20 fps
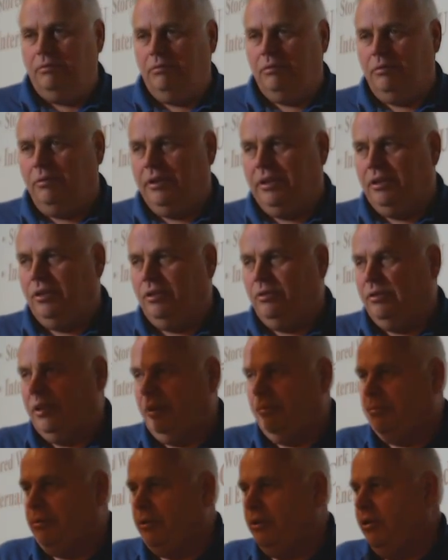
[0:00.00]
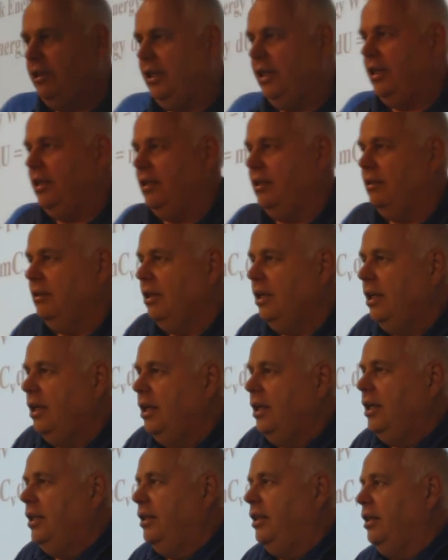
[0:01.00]
What they do when they burn,
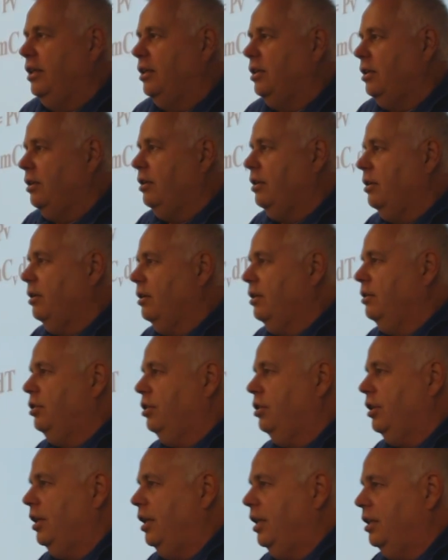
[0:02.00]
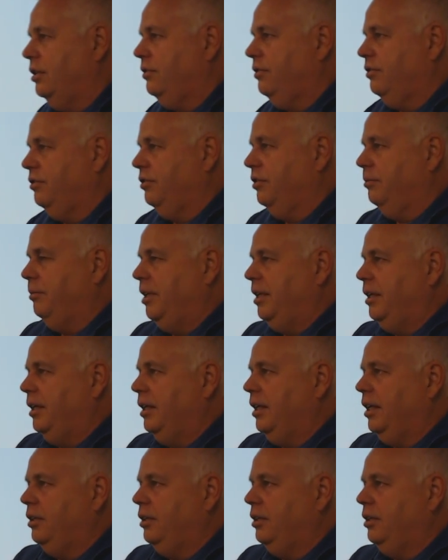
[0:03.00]
they change from a